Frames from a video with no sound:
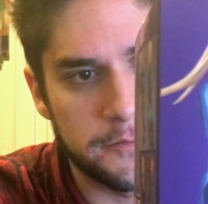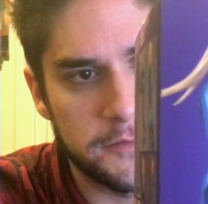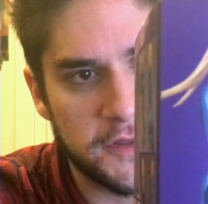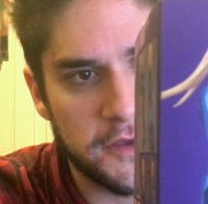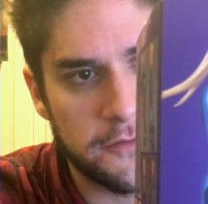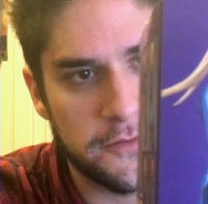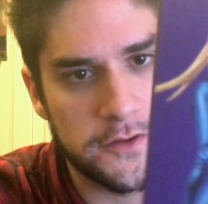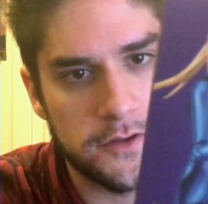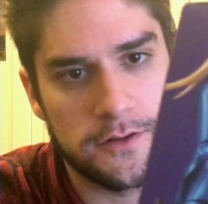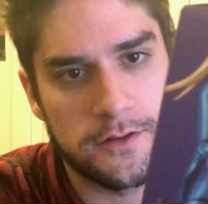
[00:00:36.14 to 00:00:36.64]

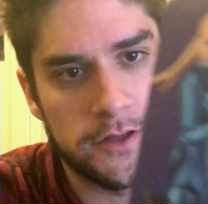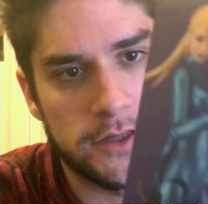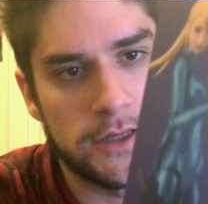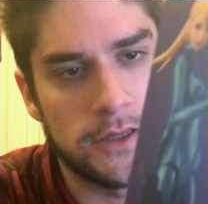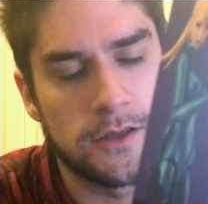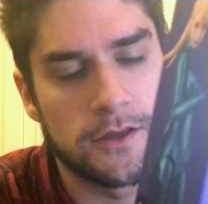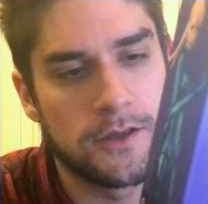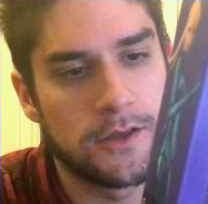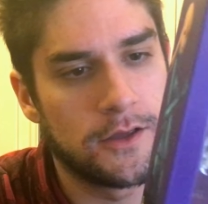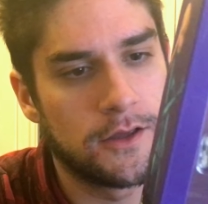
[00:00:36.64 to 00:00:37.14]

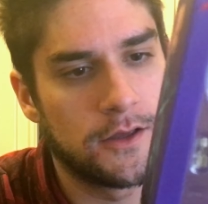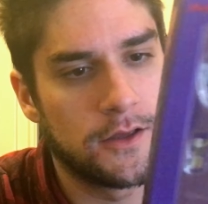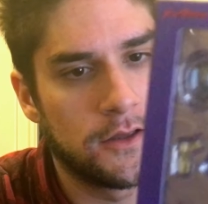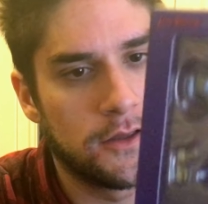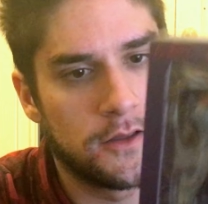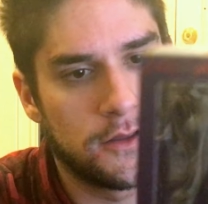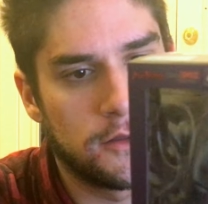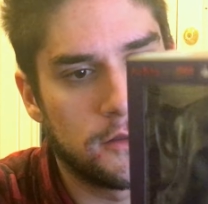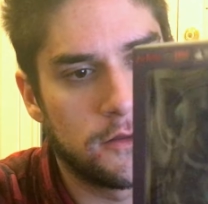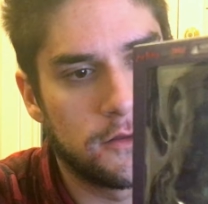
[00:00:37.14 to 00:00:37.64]
Definitely
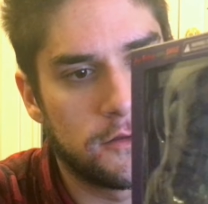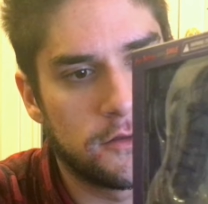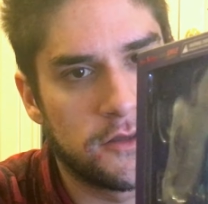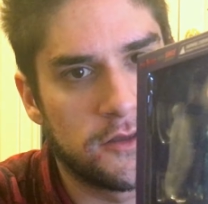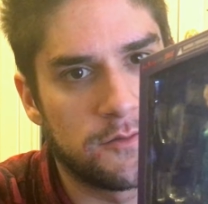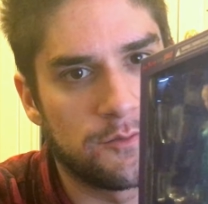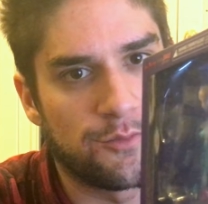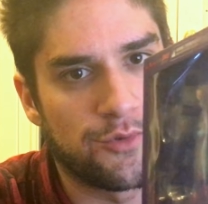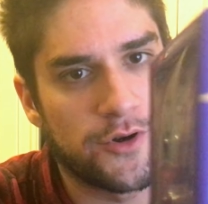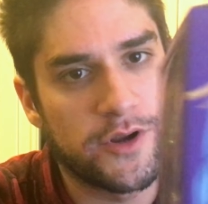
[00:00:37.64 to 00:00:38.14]

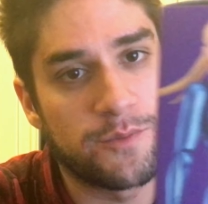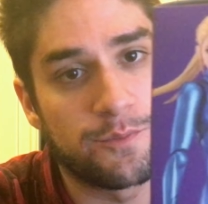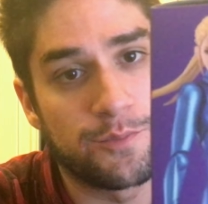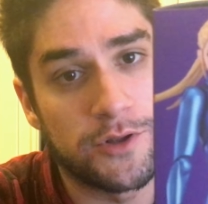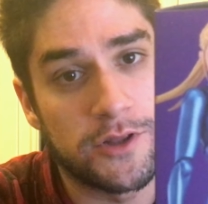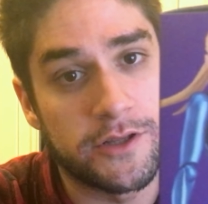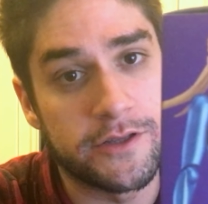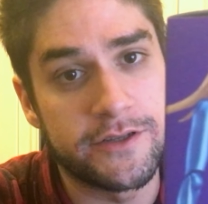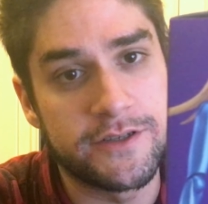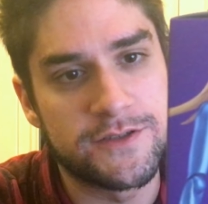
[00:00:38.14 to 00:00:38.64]
am pretty
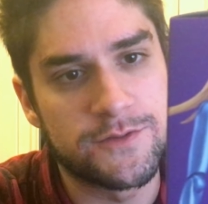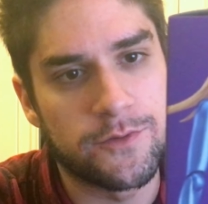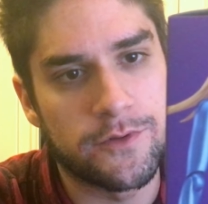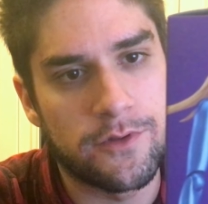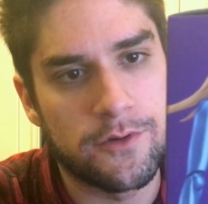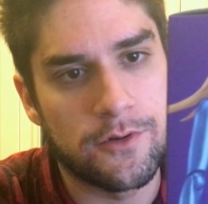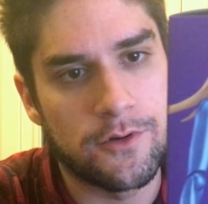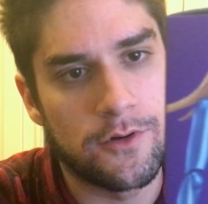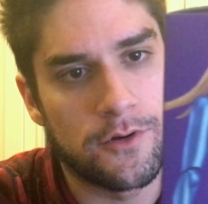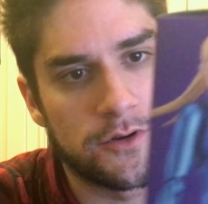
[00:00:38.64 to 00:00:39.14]
pleased with
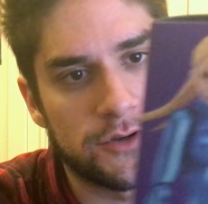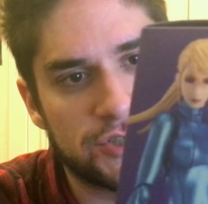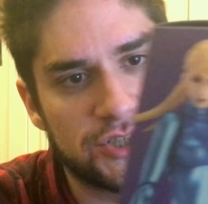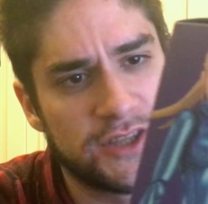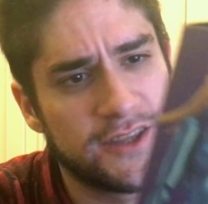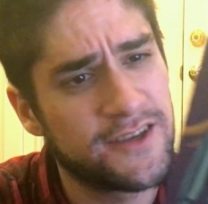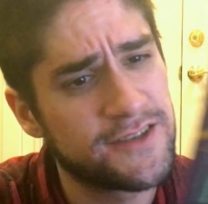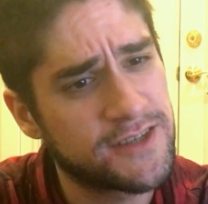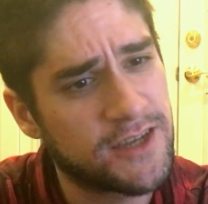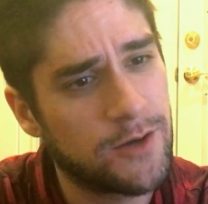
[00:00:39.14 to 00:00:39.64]
her. She
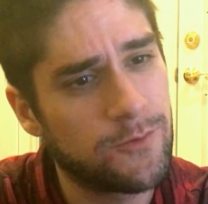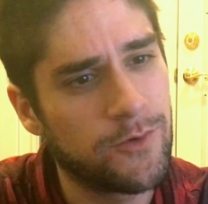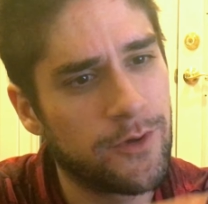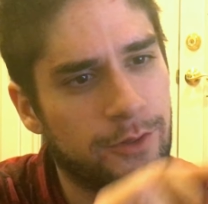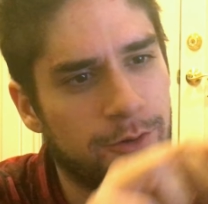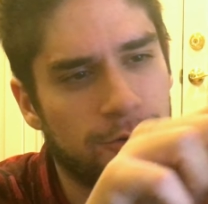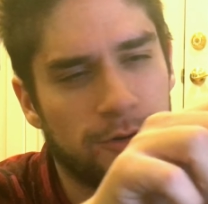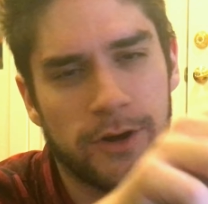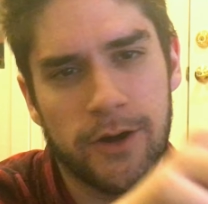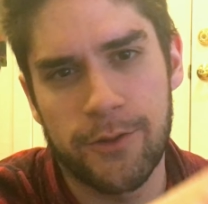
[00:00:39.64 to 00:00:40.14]
does come
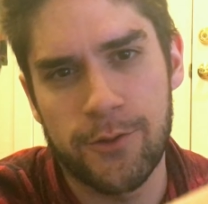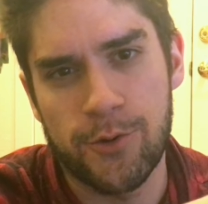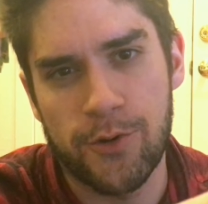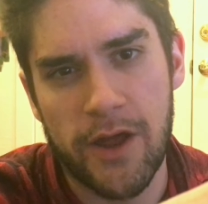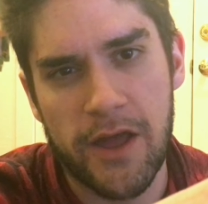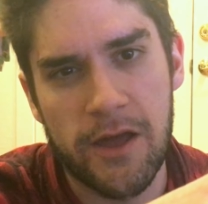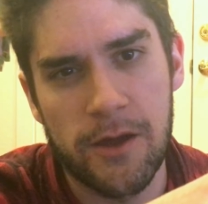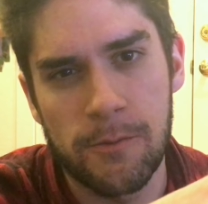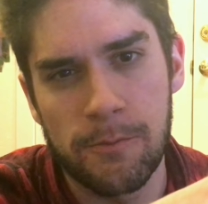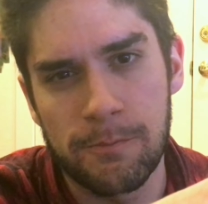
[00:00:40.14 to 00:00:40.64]
with her
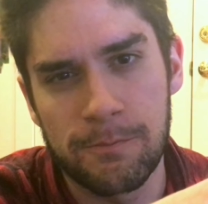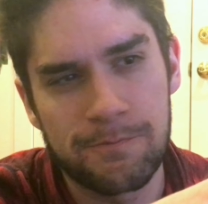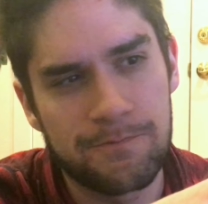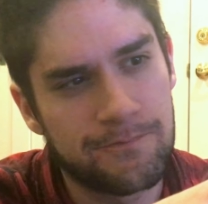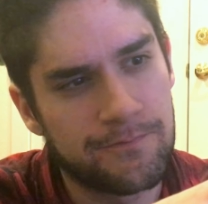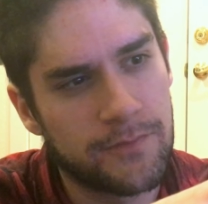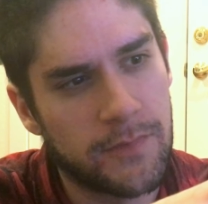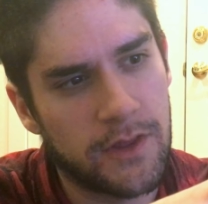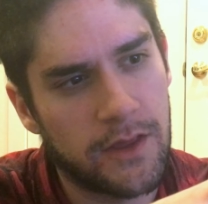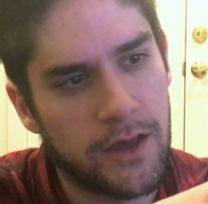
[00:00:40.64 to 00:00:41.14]
other M
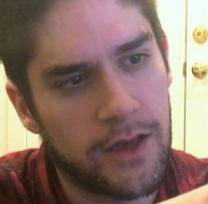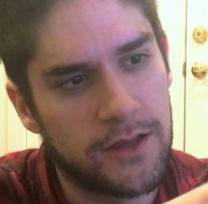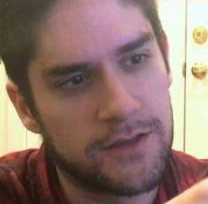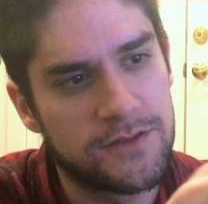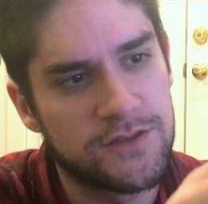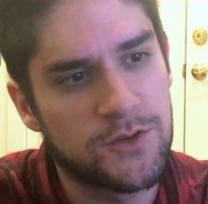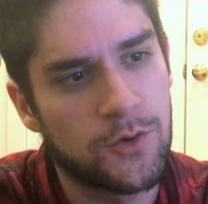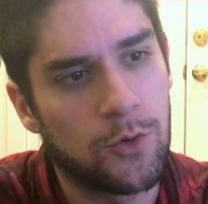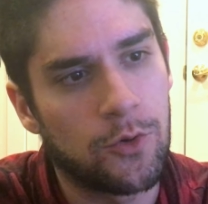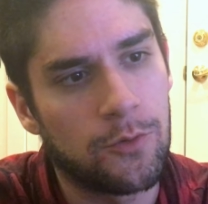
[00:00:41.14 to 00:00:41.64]
head
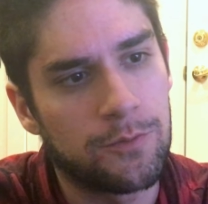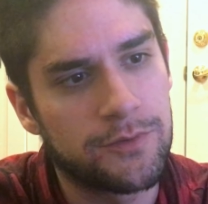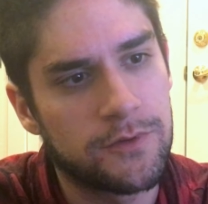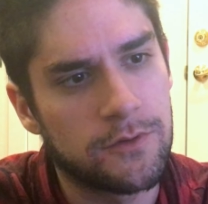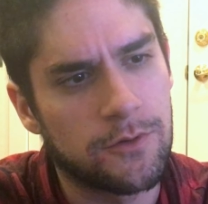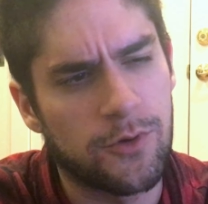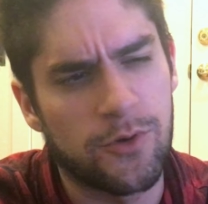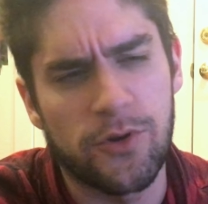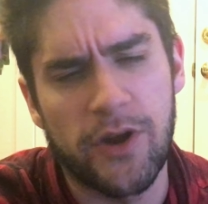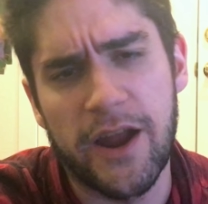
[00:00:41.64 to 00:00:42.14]
sculpt
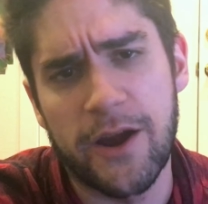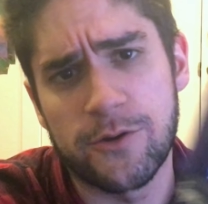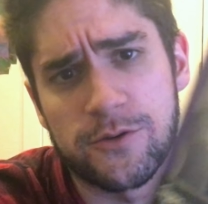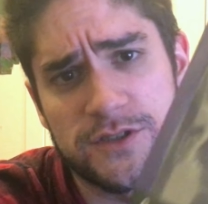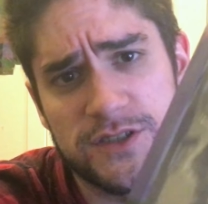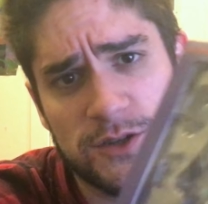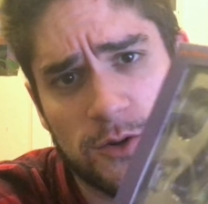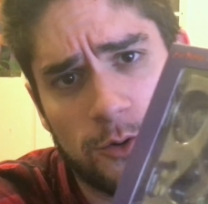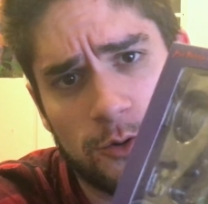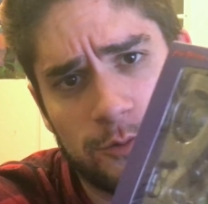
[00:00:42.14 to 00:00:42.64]
or her hair
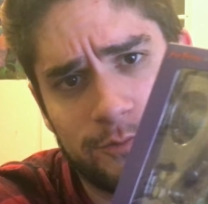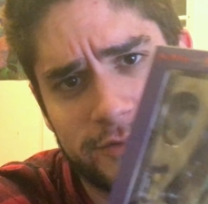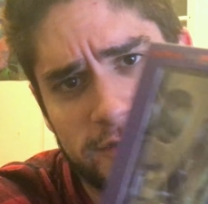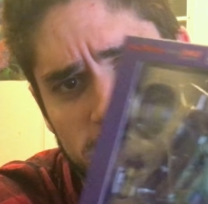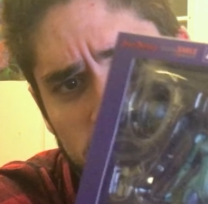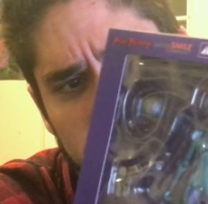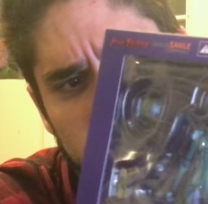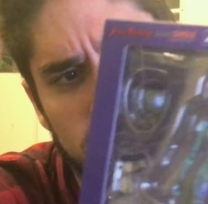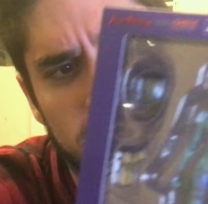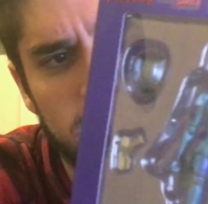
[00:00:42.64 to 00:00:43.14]
sculpt,
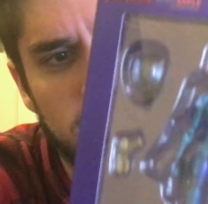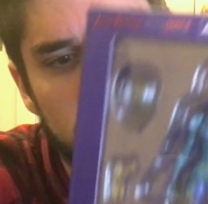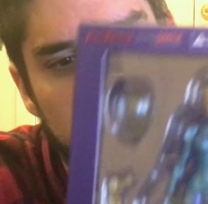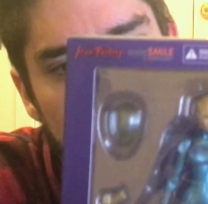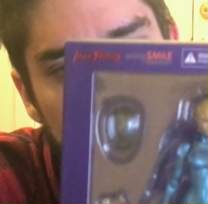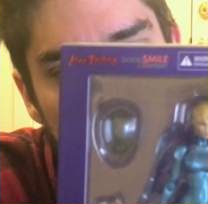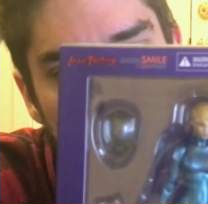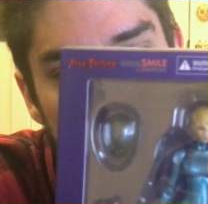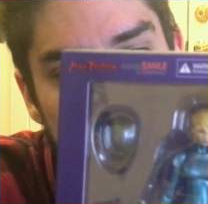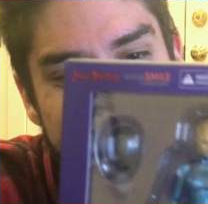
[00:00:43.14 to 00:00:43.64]

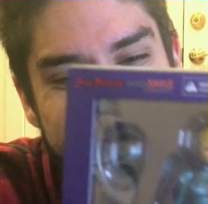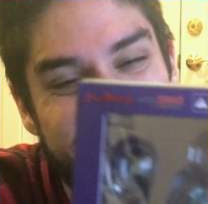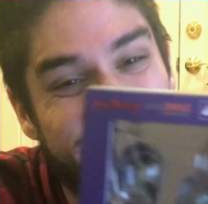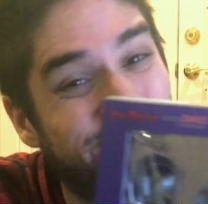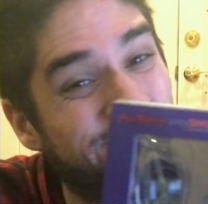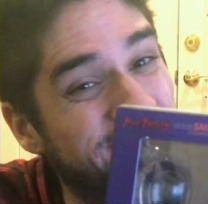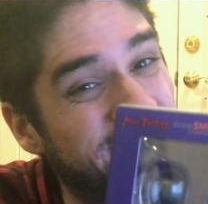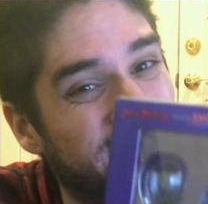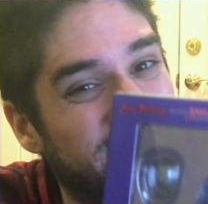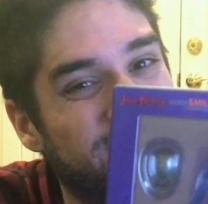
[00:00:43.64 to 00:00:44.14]
which I
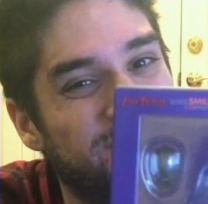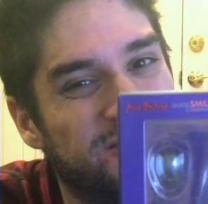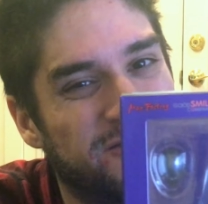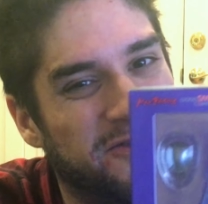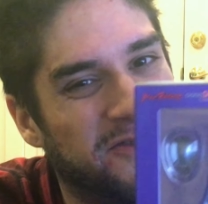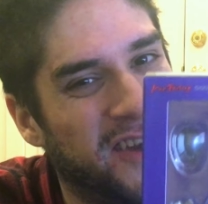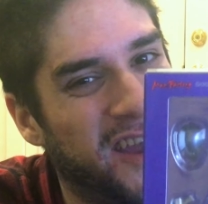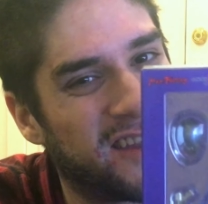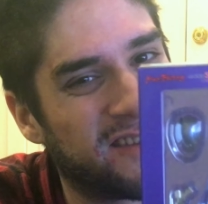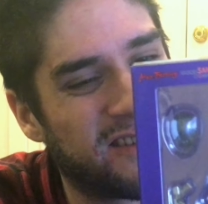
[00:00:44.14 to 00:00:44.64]
wasn't a huge
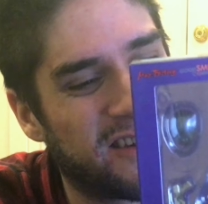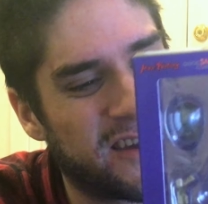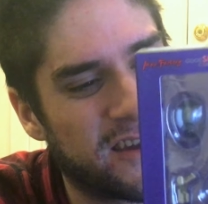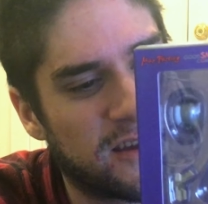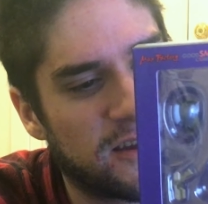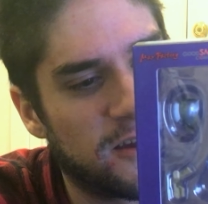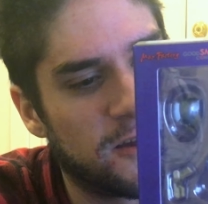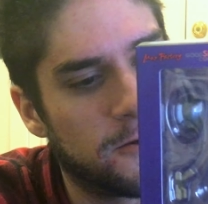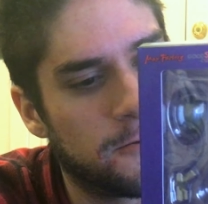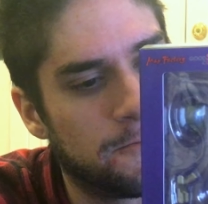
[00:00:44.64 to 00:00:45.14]
fan of
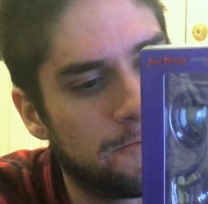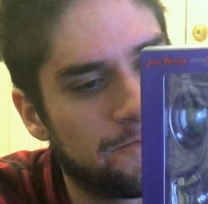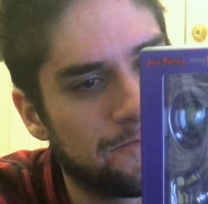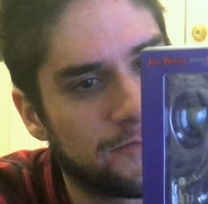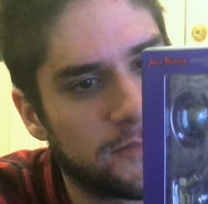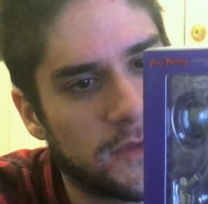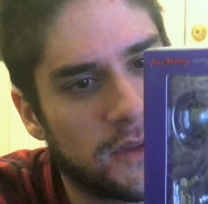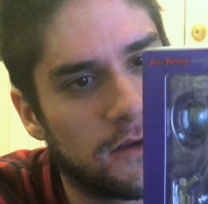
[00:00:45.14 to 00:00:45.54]
that game.